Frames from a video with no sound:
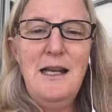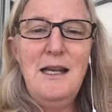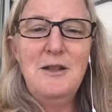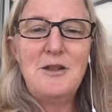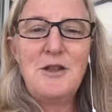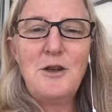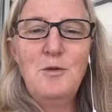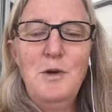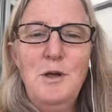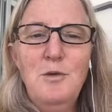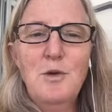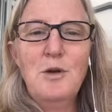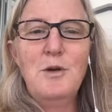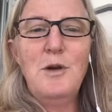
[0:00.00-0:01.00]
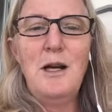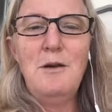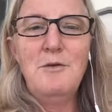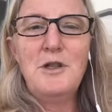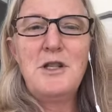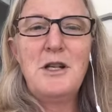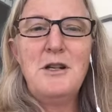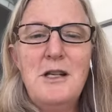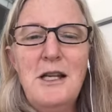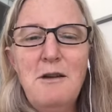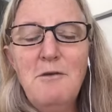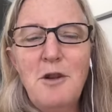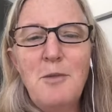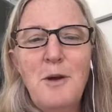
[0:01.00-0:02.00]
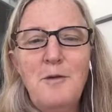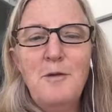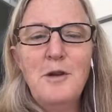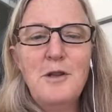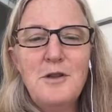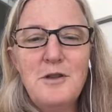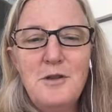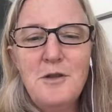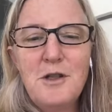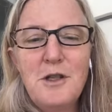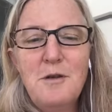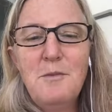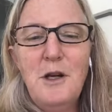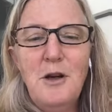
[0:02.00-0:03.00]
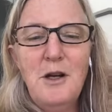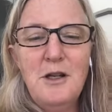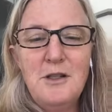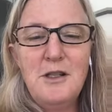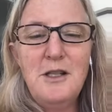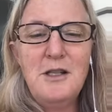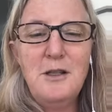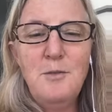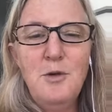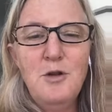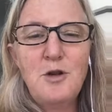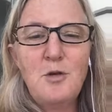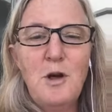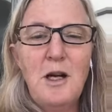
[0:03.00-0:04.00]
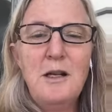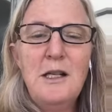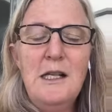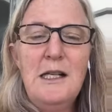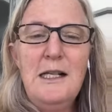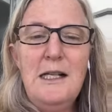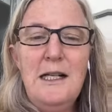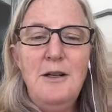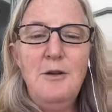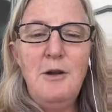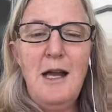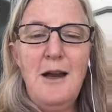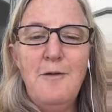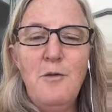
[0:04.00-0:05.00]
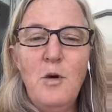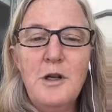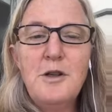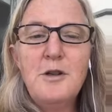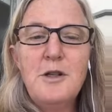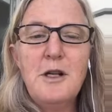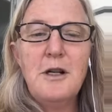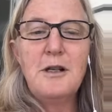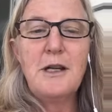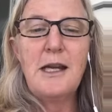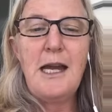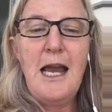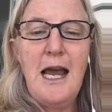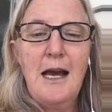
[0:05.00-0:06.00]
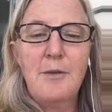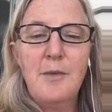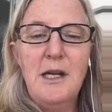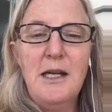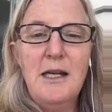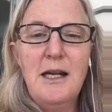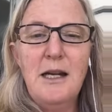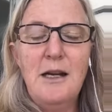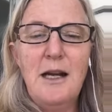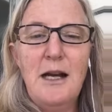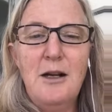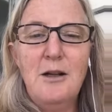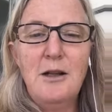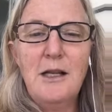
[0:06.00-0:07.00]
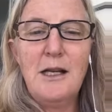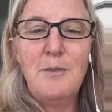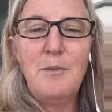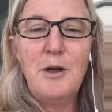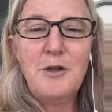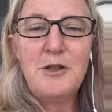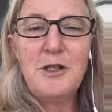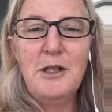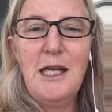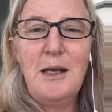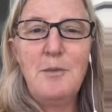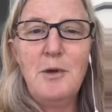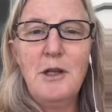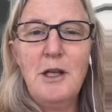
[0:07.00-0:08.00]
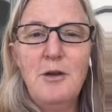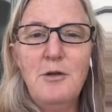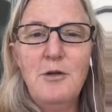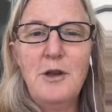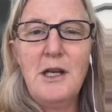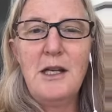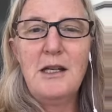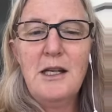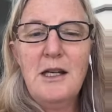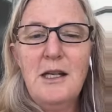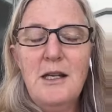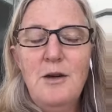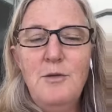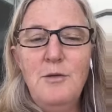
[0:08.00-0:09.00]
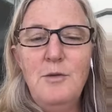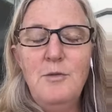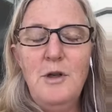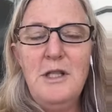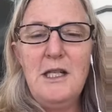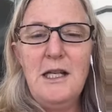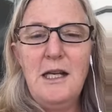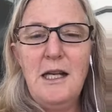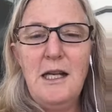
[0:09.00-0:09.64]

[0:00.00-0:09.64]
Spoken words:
so I was talking with my friends Susan Merritt and Cece Bourgeois, who have Wonder Dog Academy, and I'll post a link below that we did